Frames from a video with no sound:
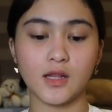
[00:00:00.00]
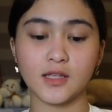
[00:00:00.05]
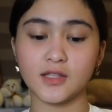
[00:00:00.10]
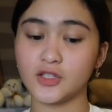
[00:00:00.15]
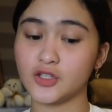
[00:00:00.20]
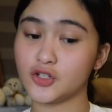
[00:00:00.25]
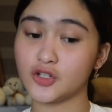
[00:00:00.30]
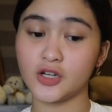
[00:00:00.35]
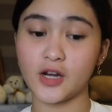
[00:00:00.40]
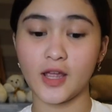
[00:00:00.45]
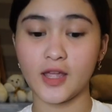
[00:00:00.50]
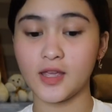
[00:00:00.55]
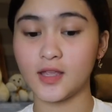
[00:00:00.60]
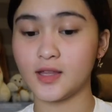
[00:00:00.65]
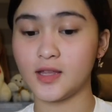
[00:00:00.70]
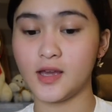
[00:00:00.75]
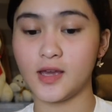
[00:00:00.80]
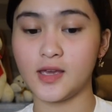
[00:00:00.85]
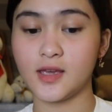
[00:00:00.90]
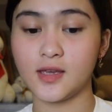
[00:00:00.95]
Let's try
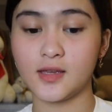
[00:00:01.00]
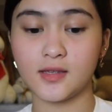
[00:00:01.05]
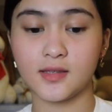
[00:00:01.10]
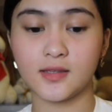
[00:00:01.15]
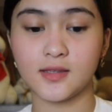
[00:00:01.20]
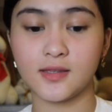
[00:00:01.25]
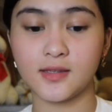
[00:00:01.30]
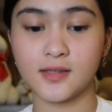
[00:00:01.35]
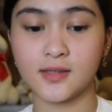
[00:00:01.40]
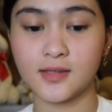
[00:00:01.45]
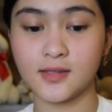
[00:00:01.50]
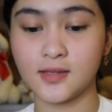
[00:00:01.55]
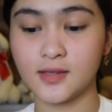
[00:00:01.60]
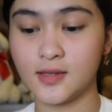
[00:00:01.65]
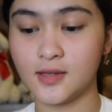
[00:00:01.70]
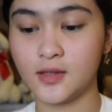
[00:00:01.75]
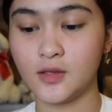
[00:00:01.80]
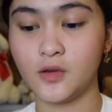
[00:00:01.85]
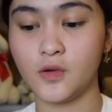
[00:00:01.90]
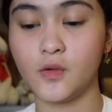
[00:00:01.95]
it, guys.
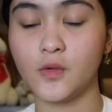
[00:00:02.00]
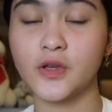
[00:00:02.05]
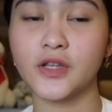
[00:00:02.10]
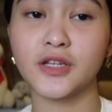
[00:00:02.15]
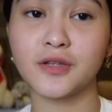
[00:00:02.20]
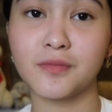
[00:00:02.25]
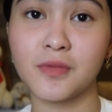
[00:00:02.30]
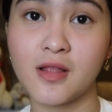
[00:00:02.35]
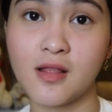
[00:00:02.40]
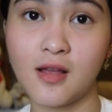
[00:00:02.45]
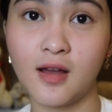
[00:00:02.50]
Wish me